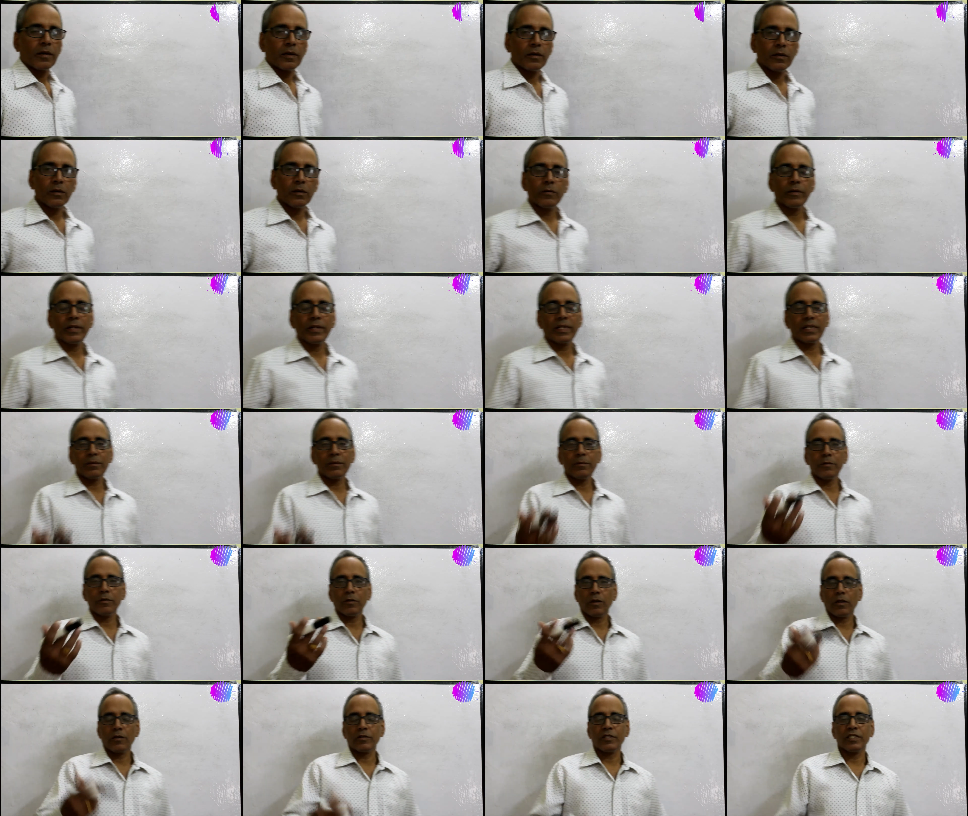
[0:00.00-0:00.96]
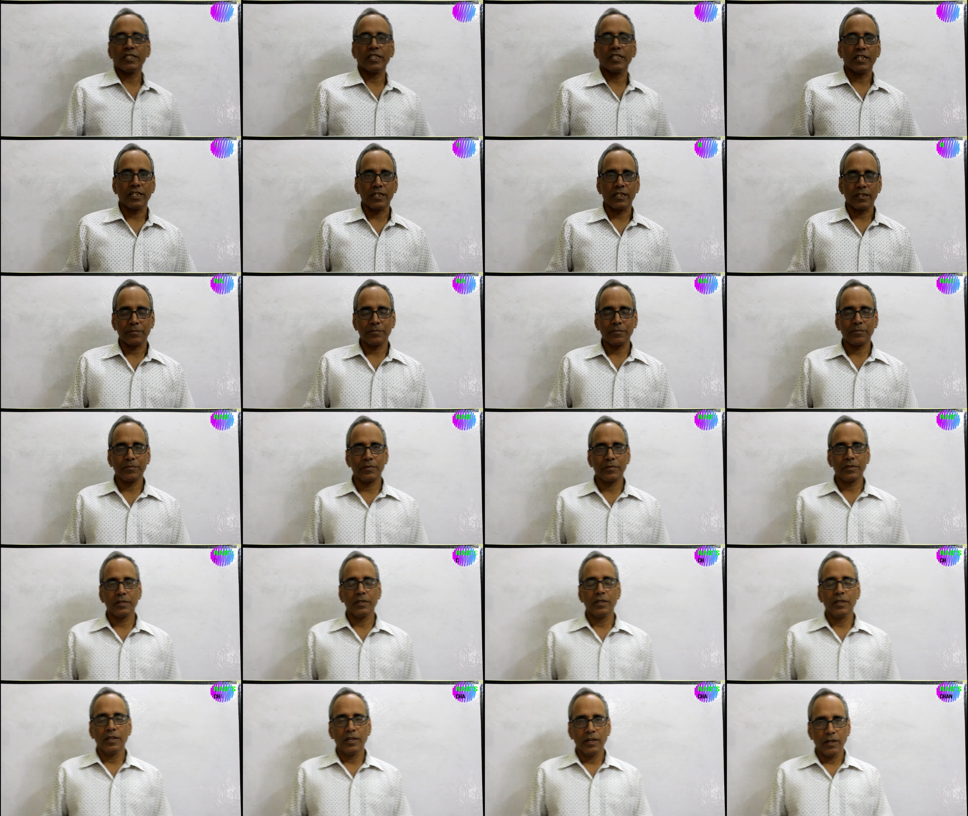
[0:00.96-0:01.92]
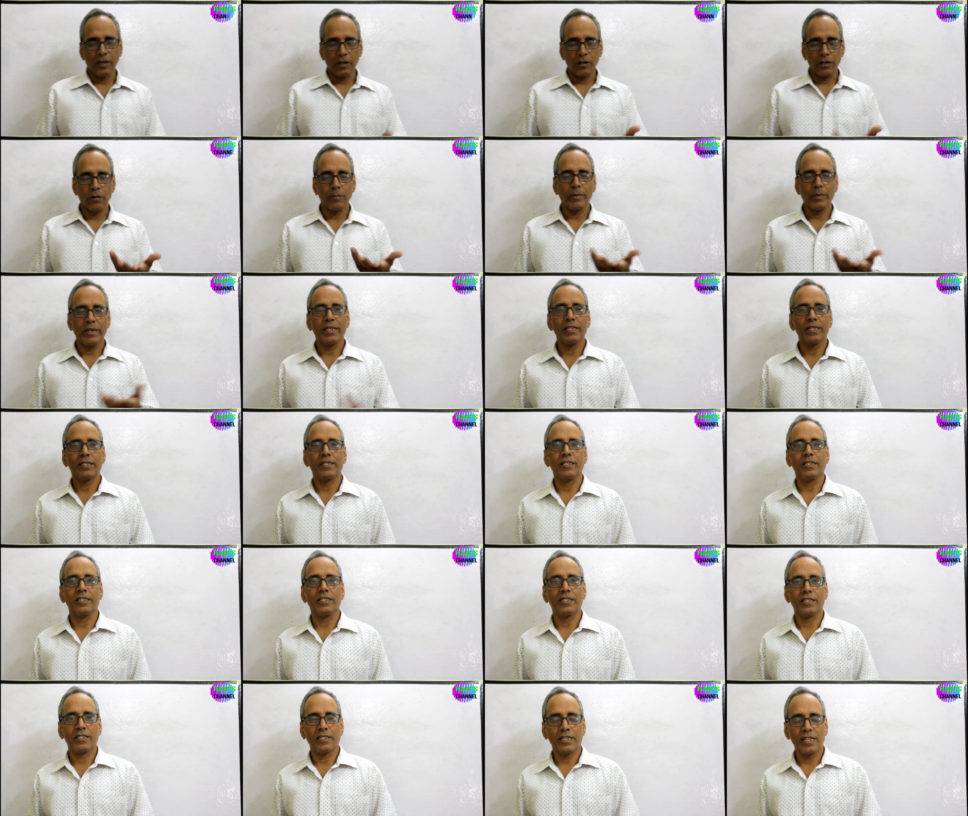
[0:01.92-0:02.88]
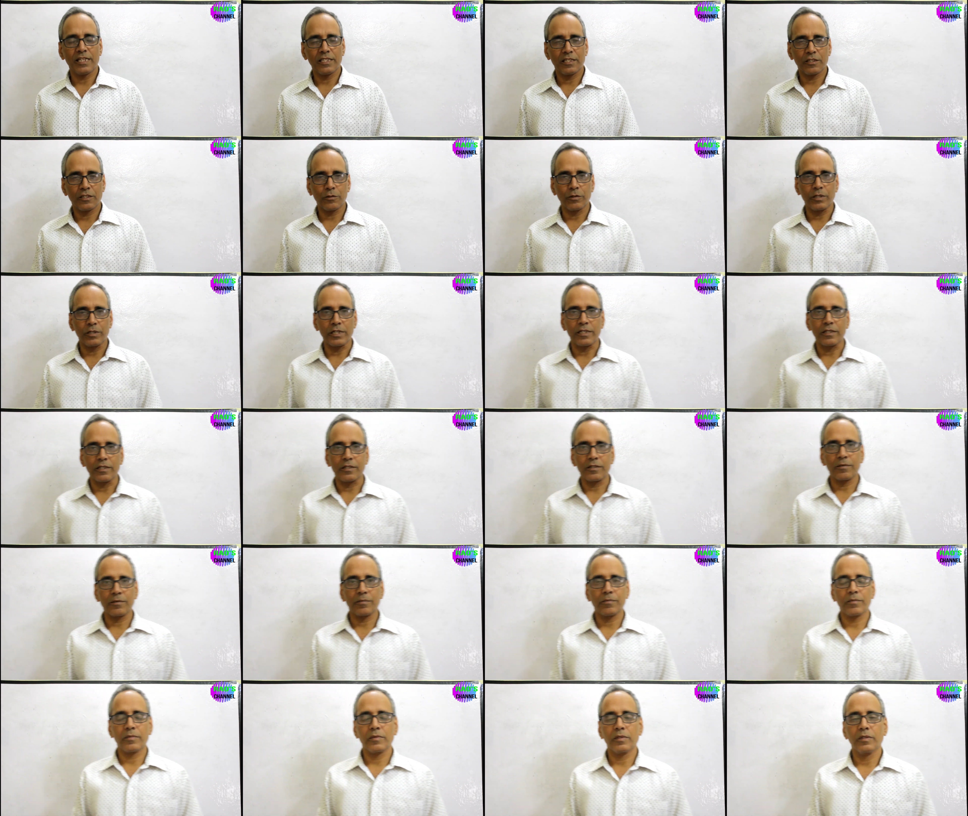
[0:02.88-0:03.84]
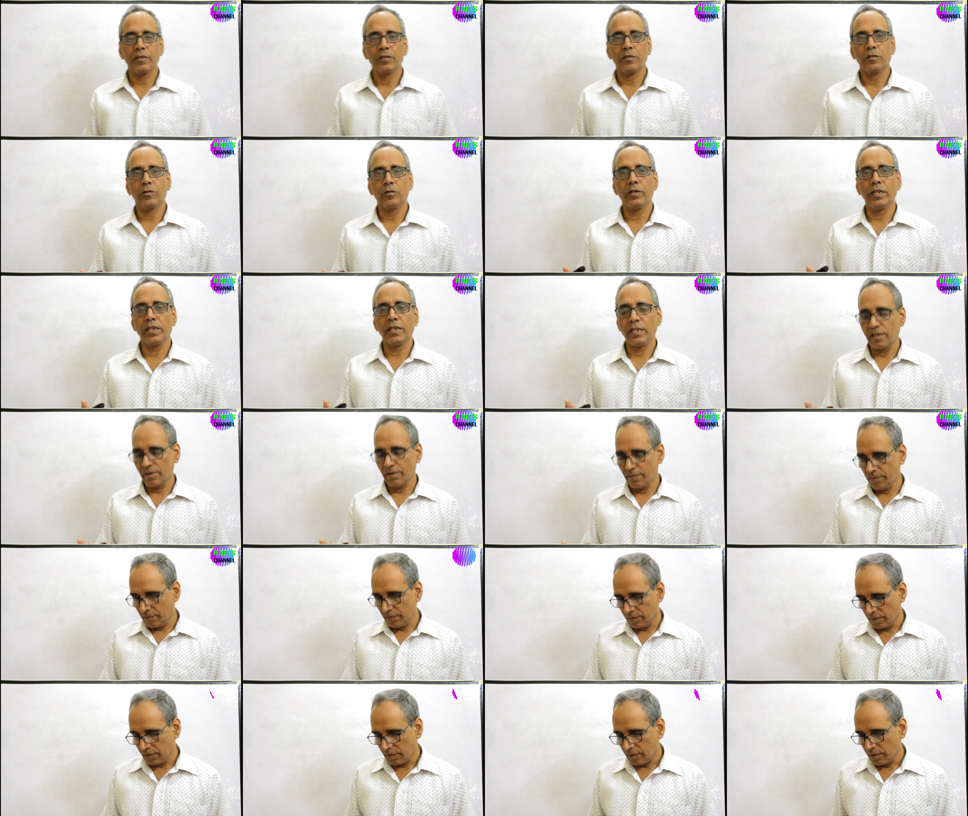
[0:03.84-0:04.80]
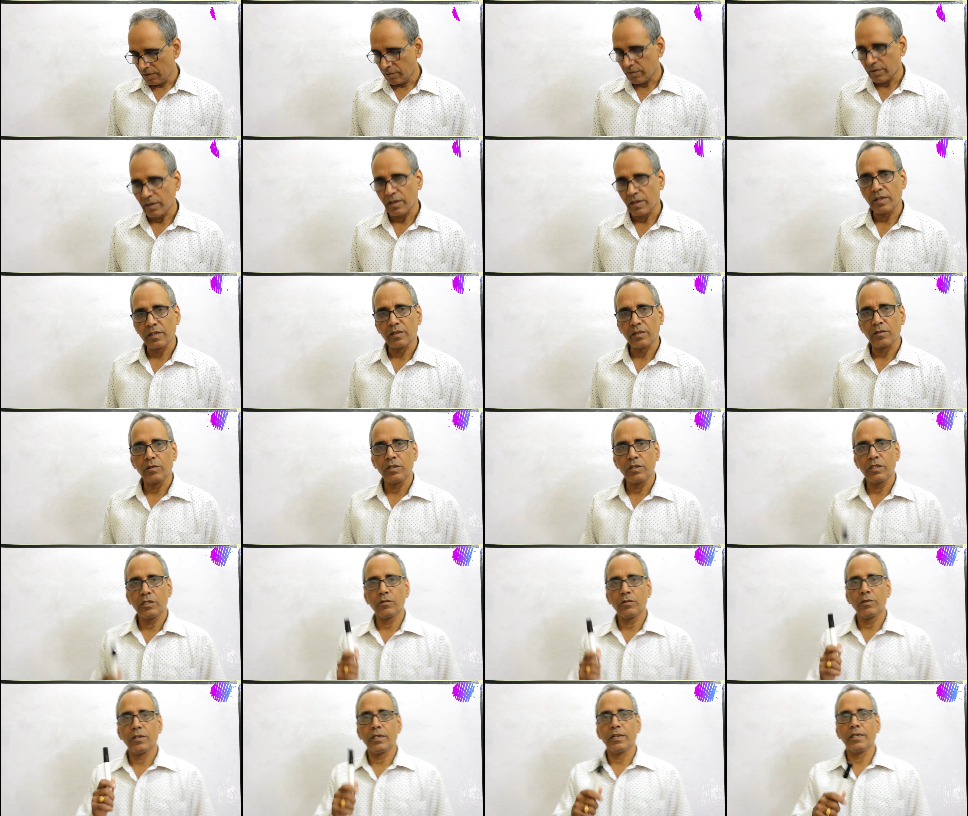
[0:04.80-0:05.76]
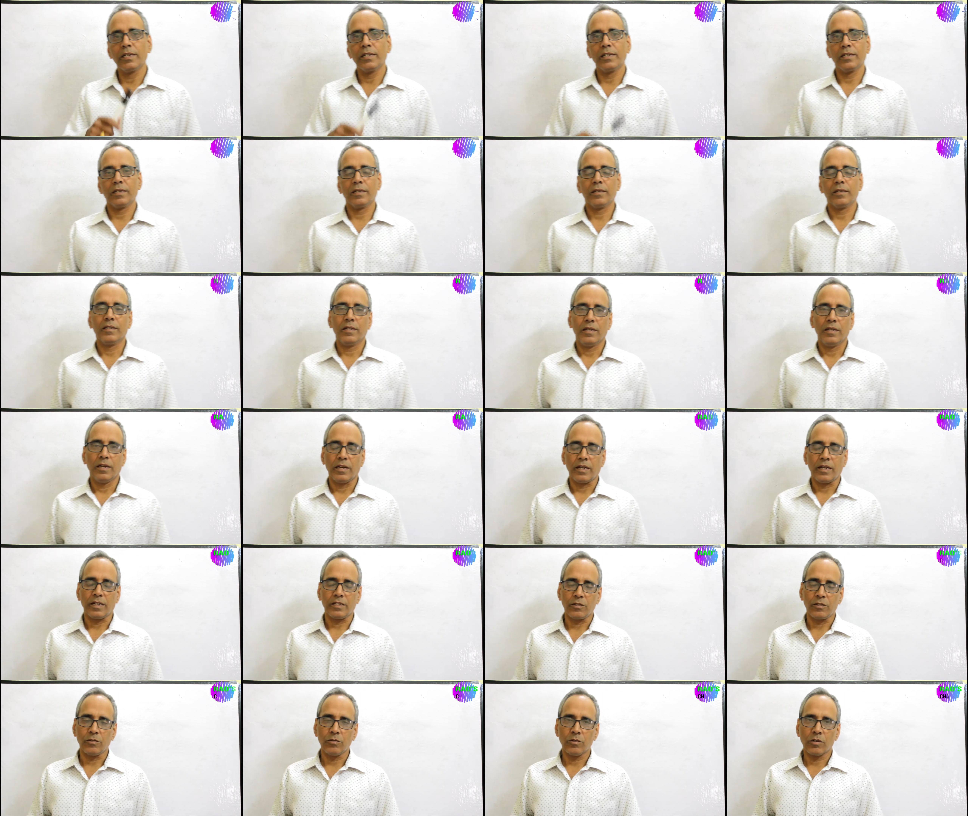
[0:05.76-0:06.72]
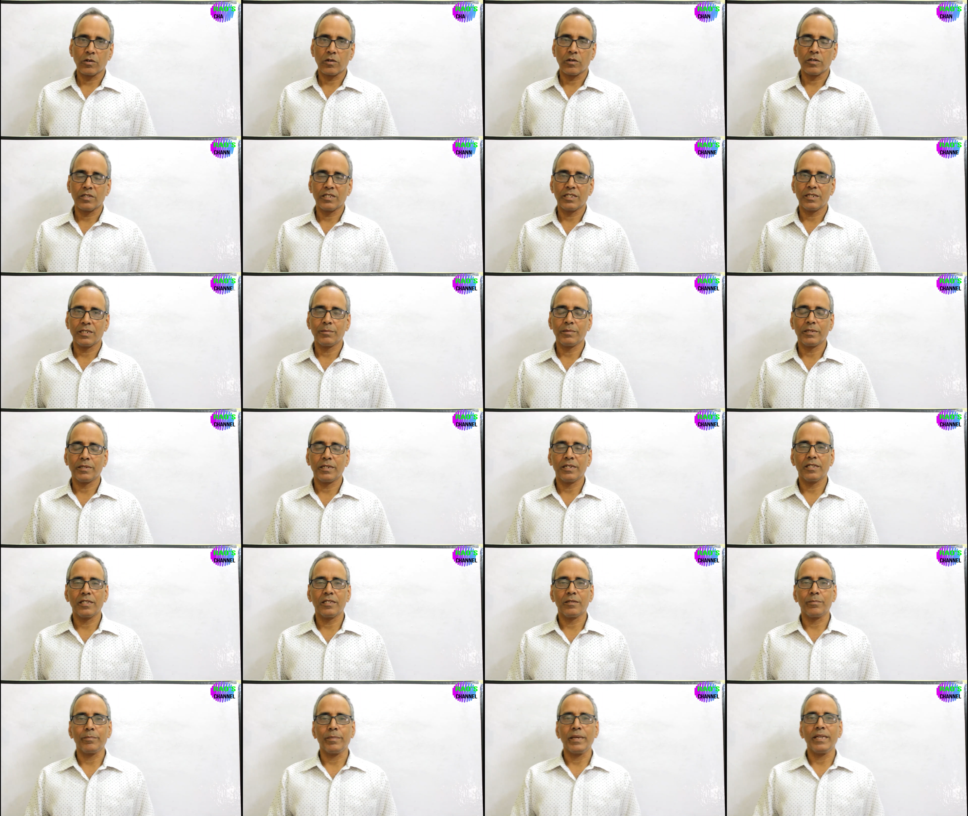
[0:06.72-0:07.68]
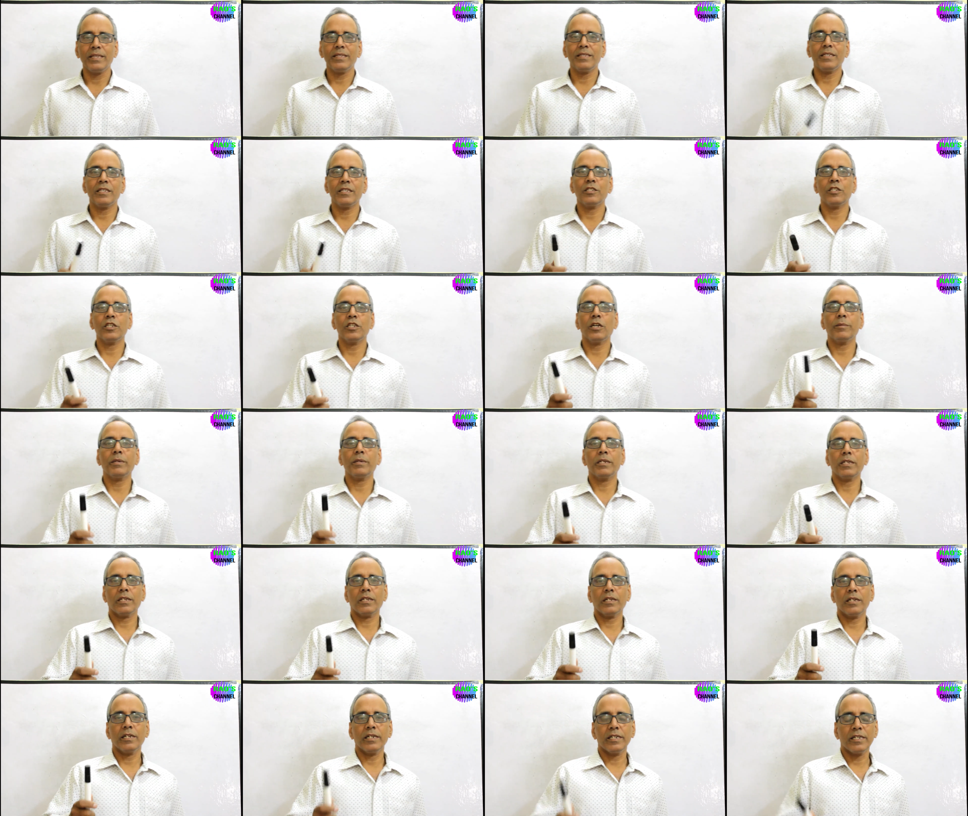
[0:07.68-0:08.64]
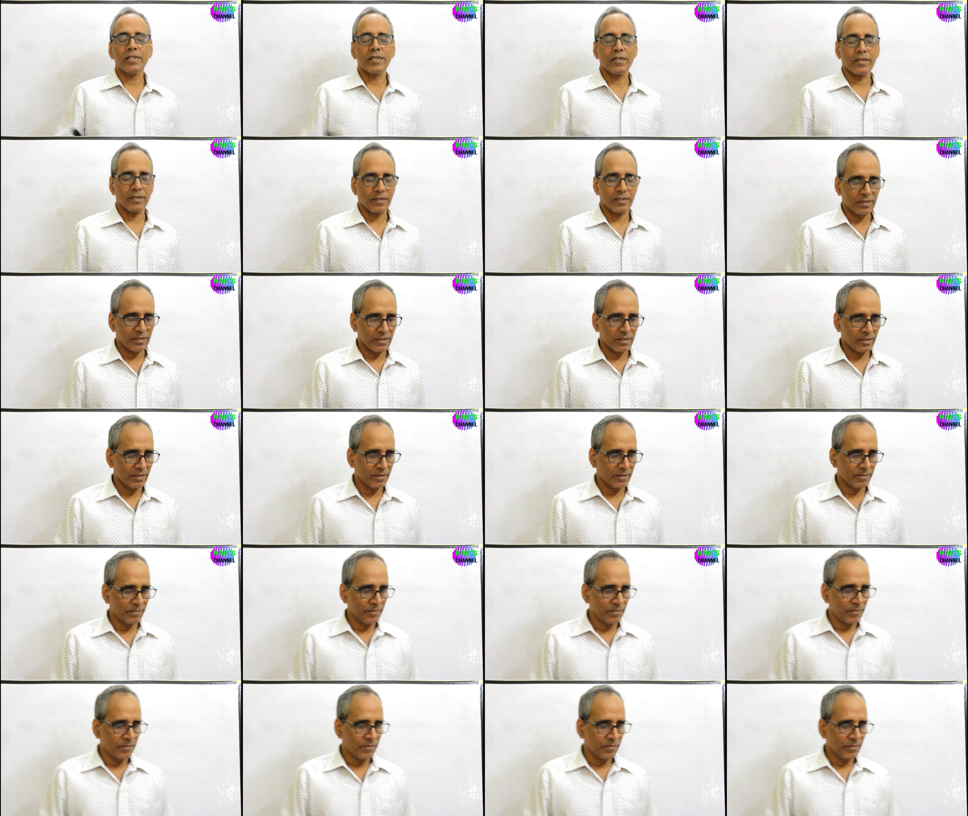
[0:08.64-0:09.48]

Hello, welcome to our channel. Hello my dear 6th class students. Today we are going to learn a new concept, that is basic geometrical ideas.